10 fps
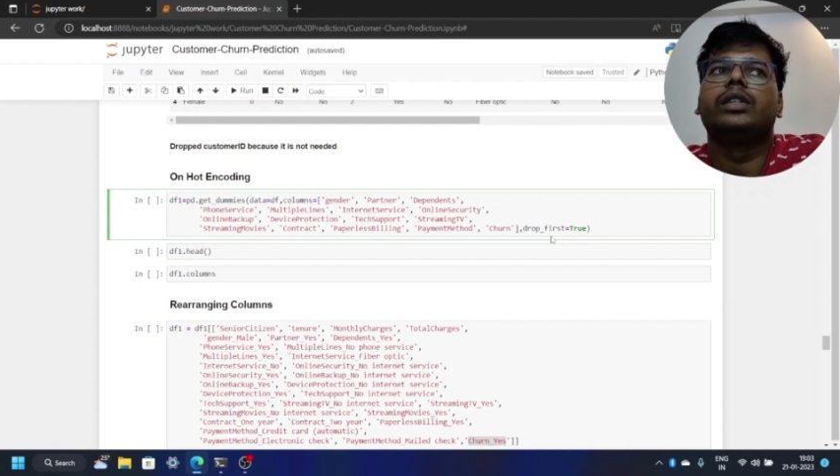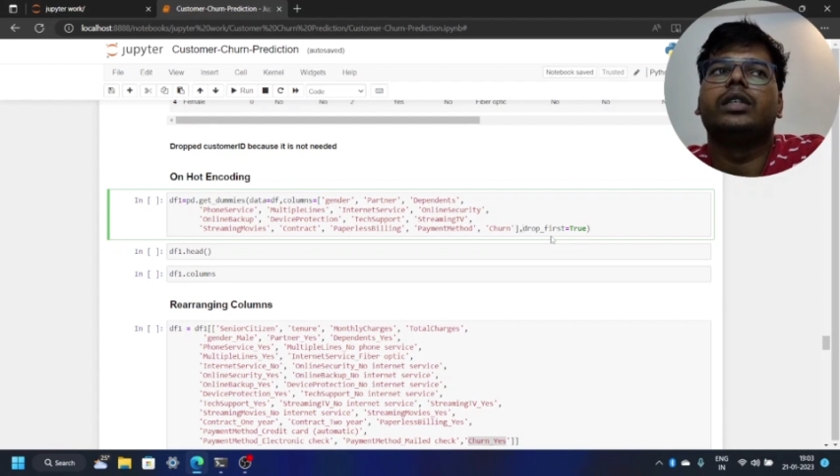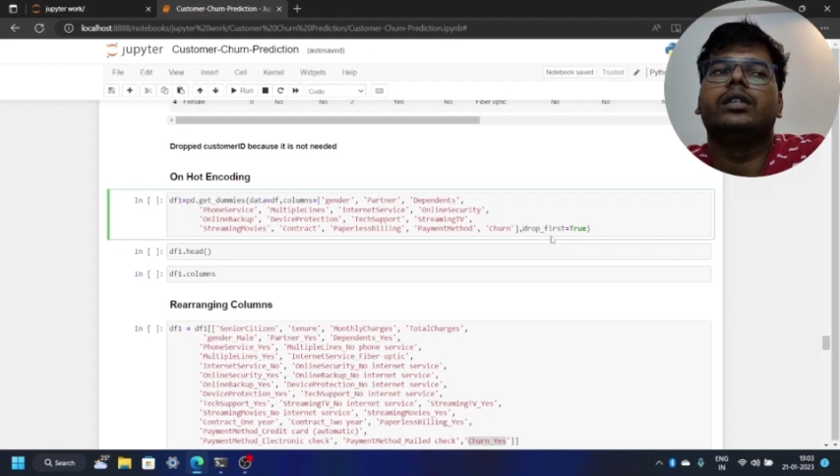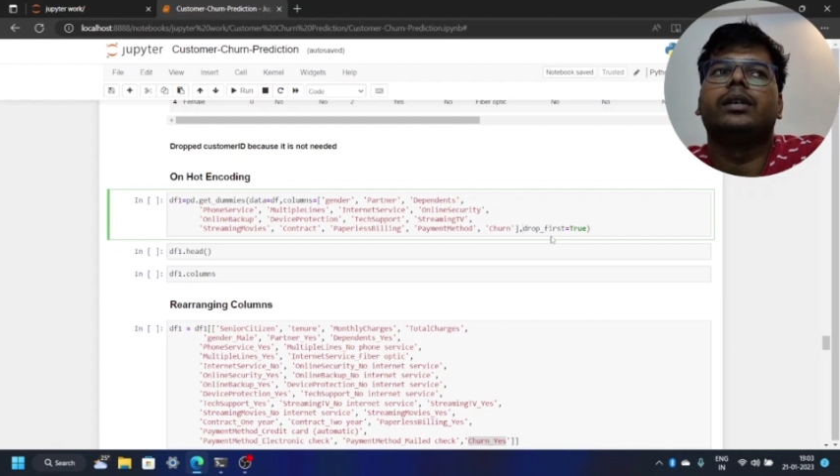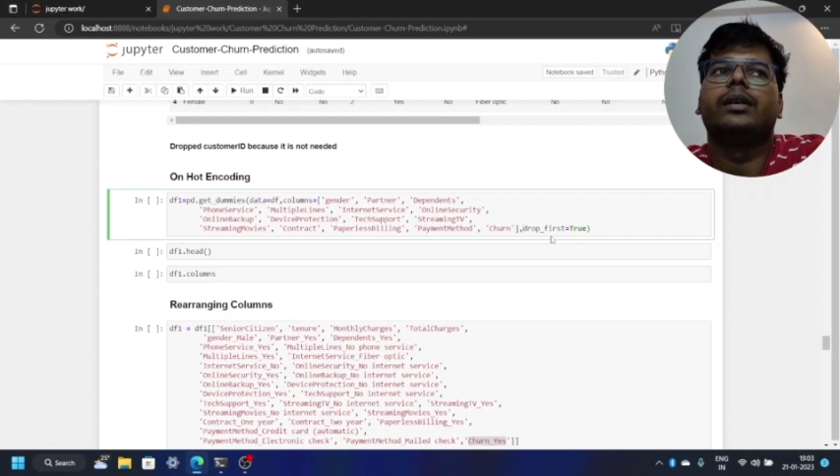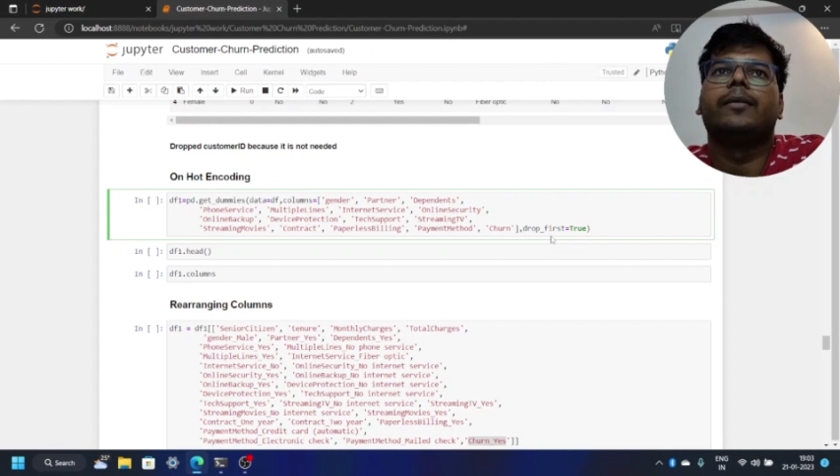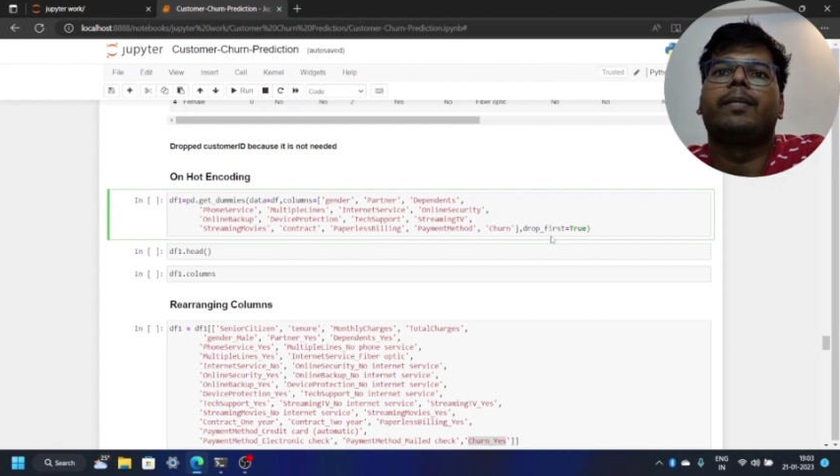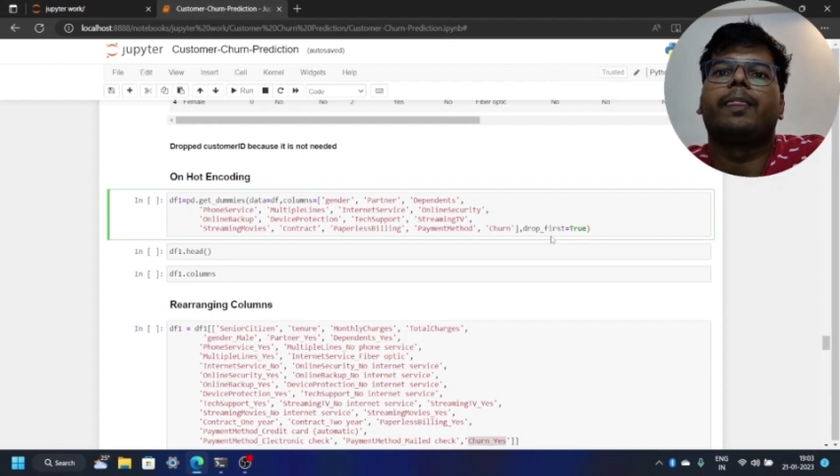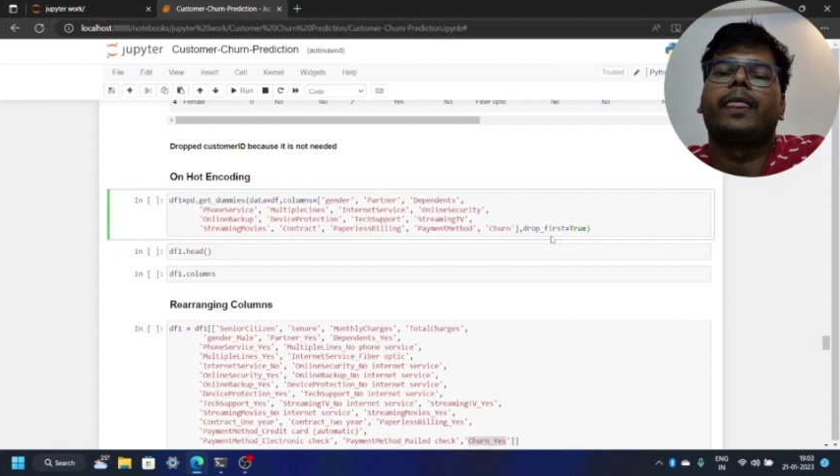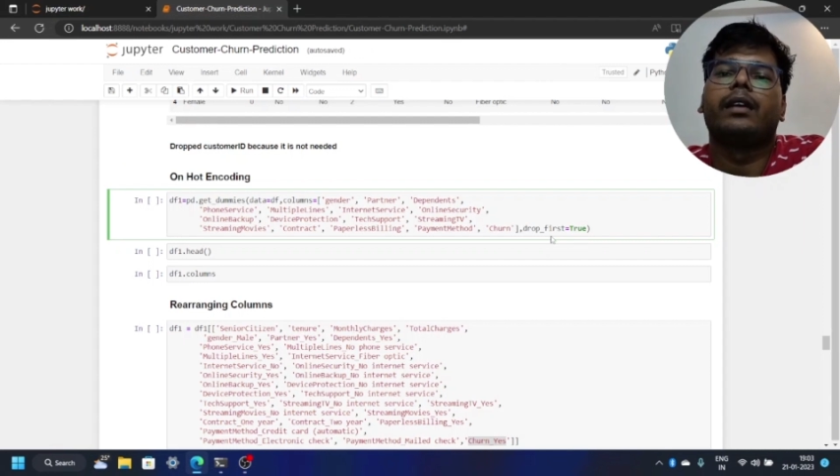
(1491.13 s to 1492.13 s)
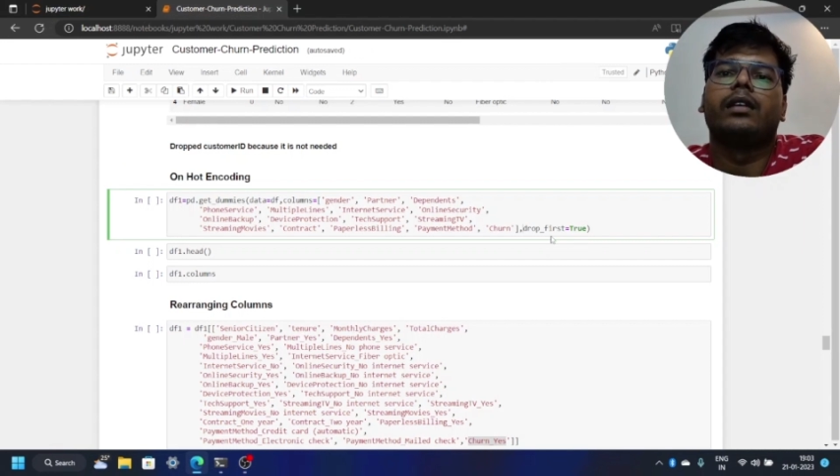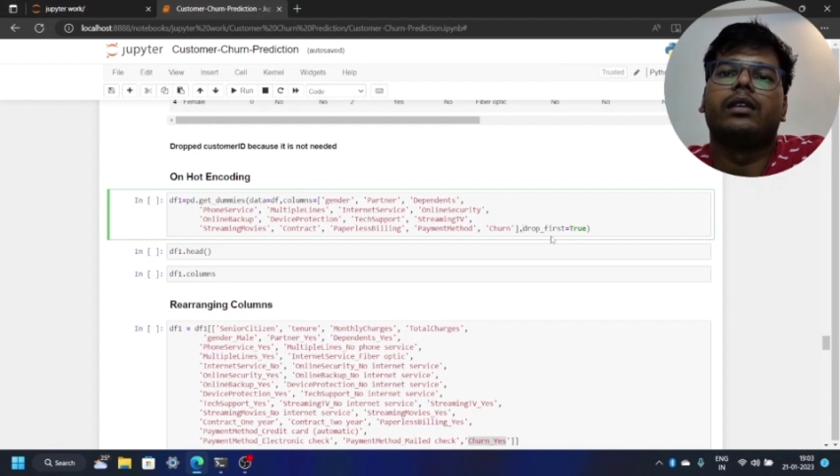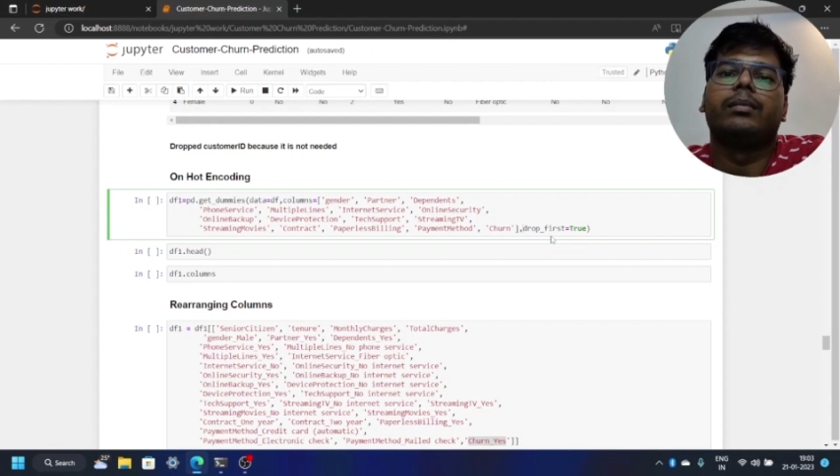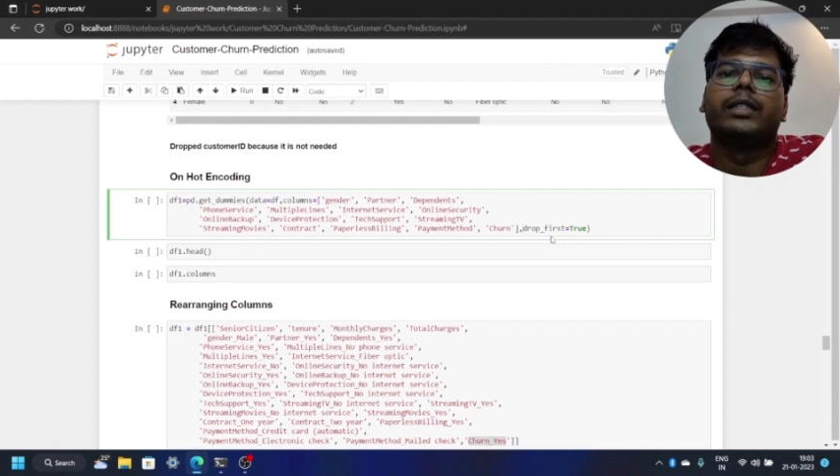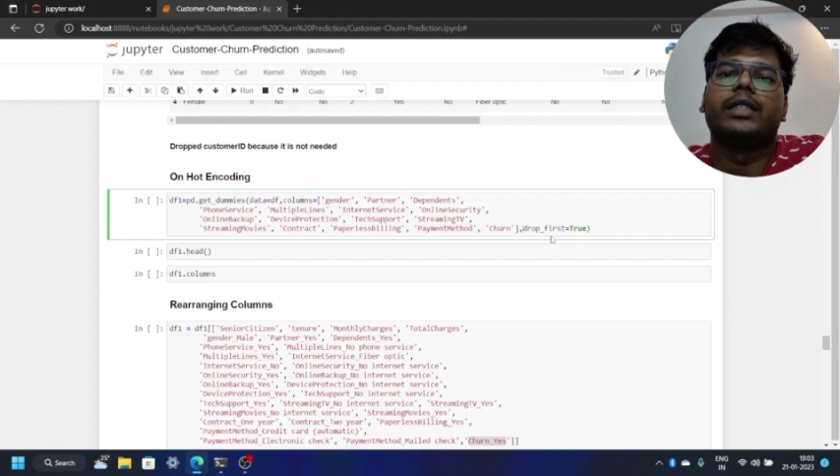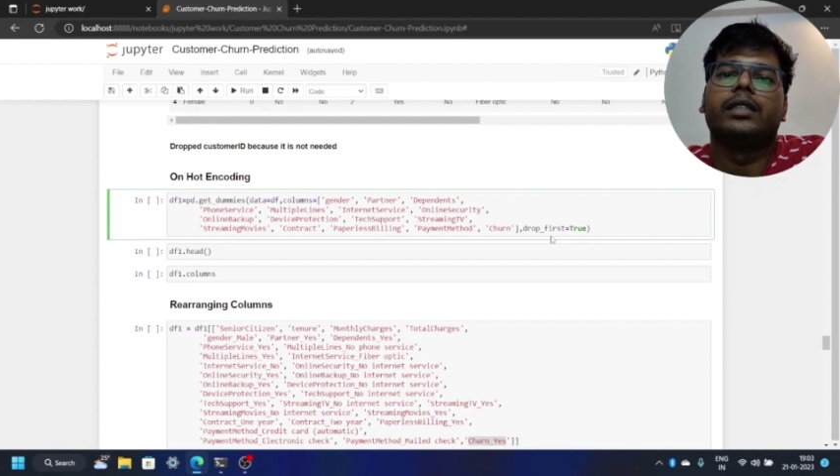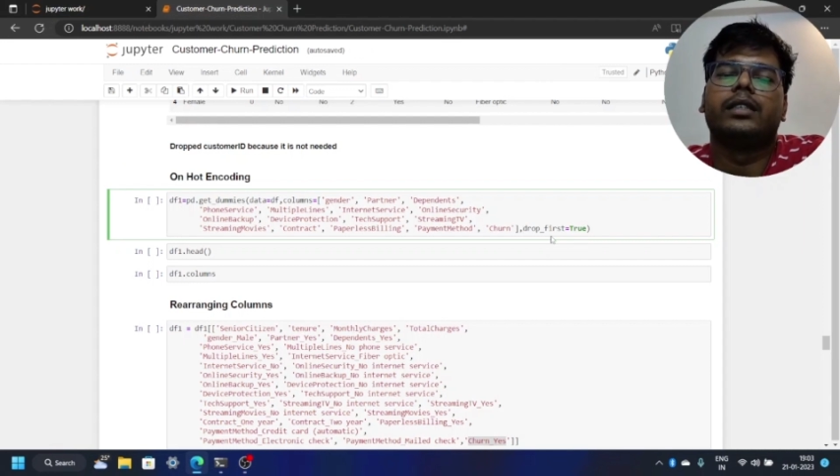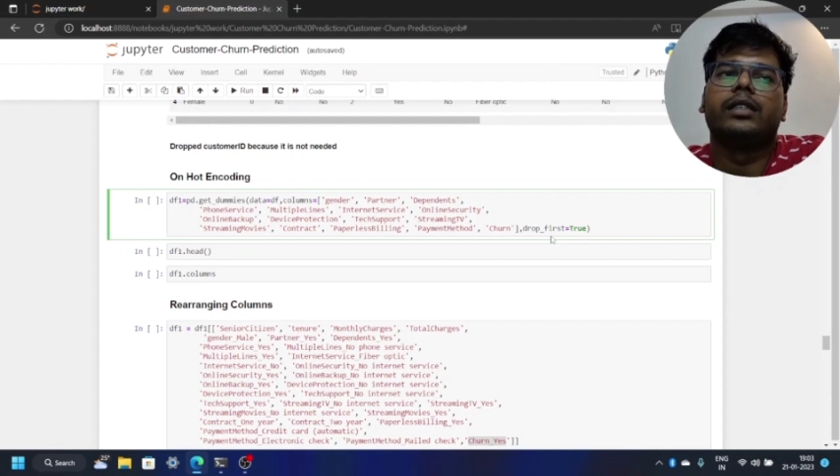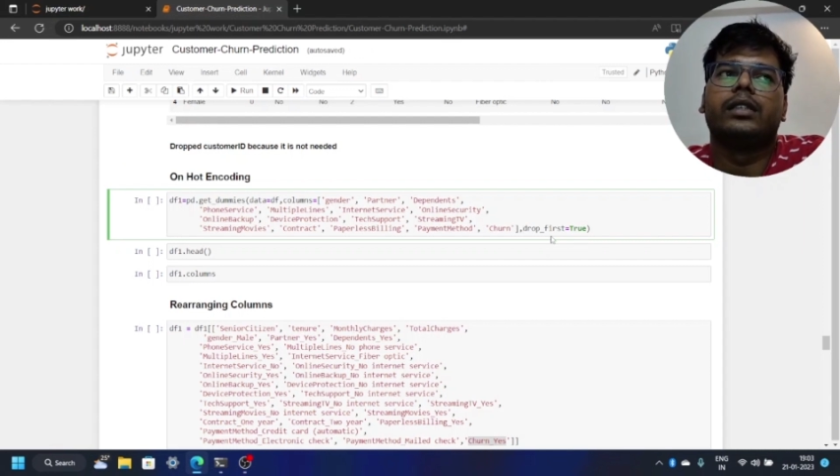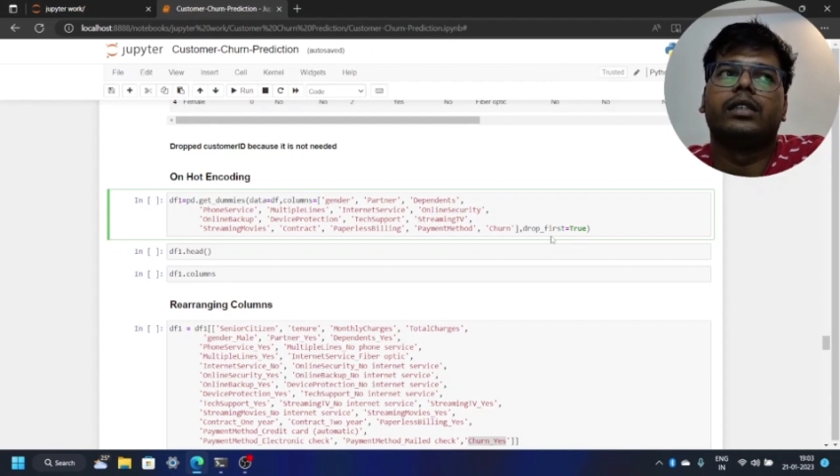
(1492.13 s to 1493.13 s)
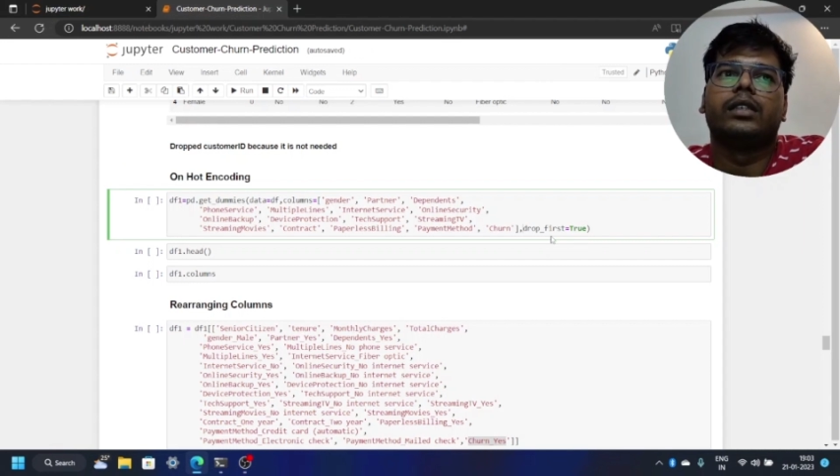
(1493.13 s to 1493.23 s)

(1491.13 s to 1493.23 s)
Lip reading: their basically